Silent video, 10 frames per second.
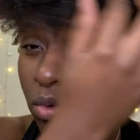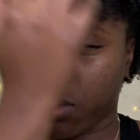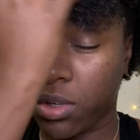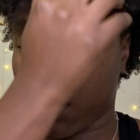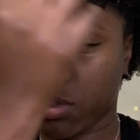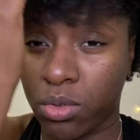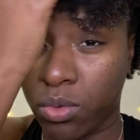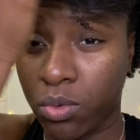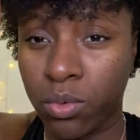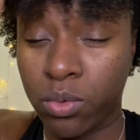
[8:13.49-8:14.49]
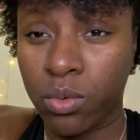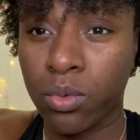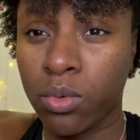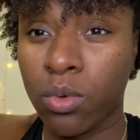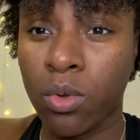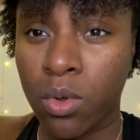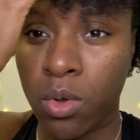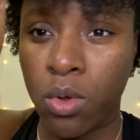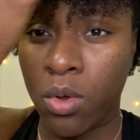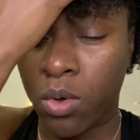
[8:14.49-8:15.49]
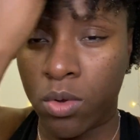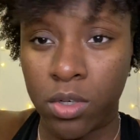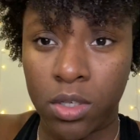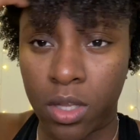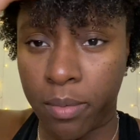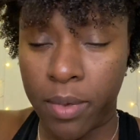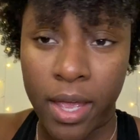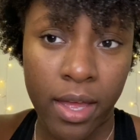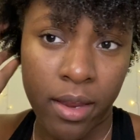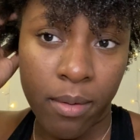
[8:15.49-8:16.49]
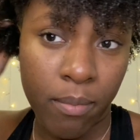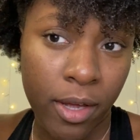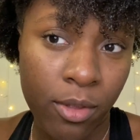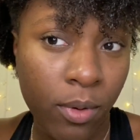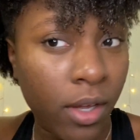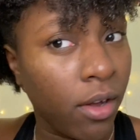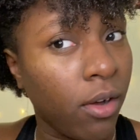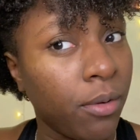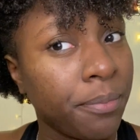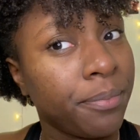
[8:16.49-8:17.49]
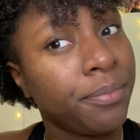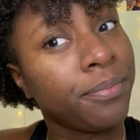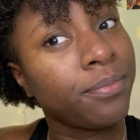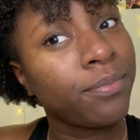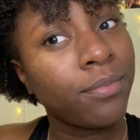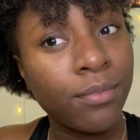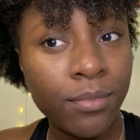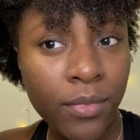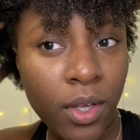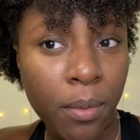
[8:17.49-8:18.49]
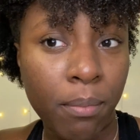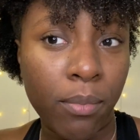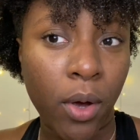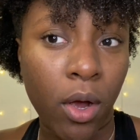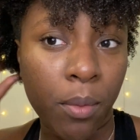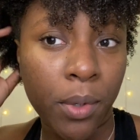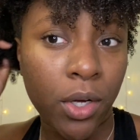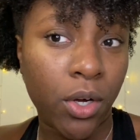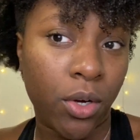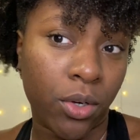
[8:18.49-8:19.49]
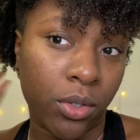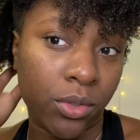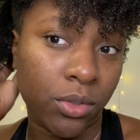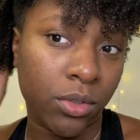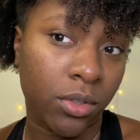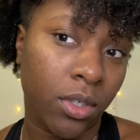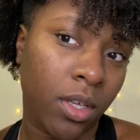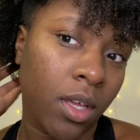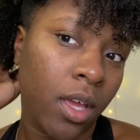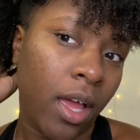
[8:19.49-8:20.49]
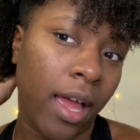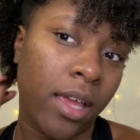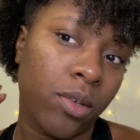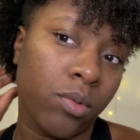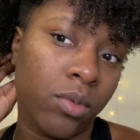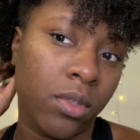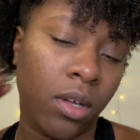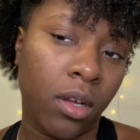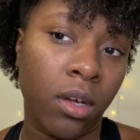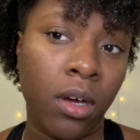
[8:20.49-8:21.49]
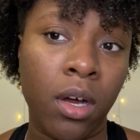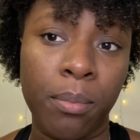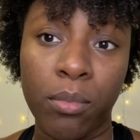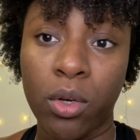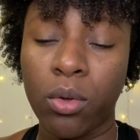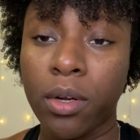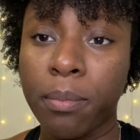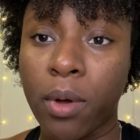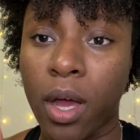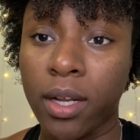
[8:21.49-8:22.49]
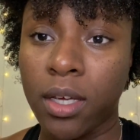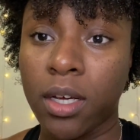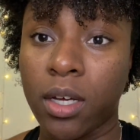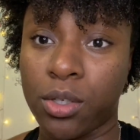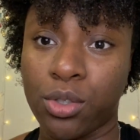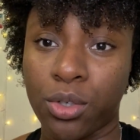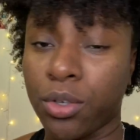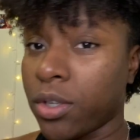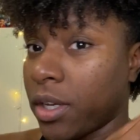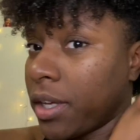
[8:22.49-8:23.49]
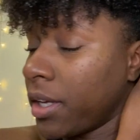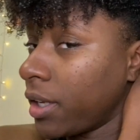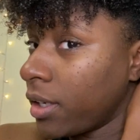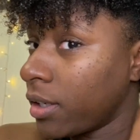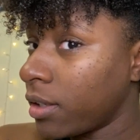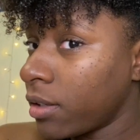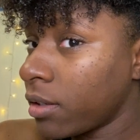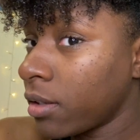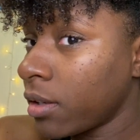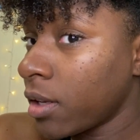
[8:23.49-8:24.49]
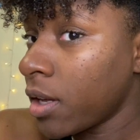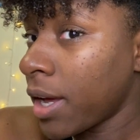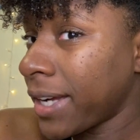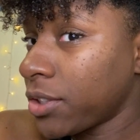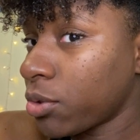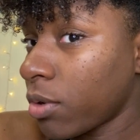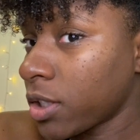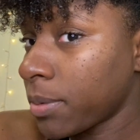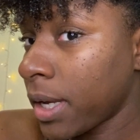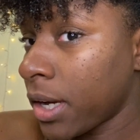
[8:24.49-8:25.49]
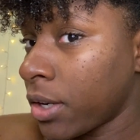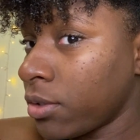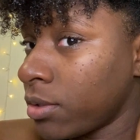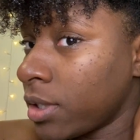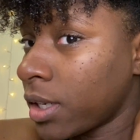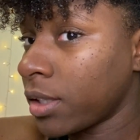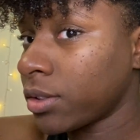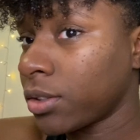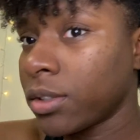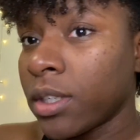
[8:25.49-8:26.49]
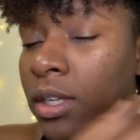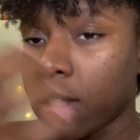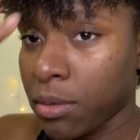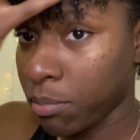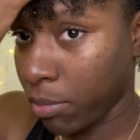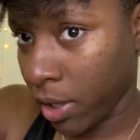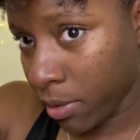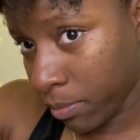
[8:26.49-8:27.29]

or 2, which is not bad. By the way, y'all, bomb curls. I use the Lotta Body custard, and I just wash my hair, use the custard, and bam.